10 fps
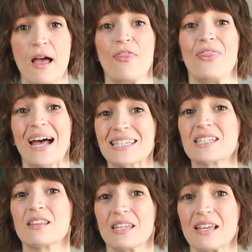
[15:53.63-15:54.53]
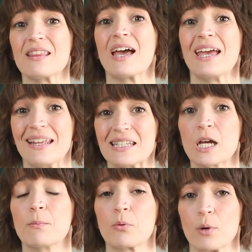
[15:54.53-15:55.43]
And that's the thing that ends
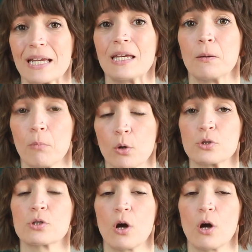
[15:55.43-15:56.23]
up breaking most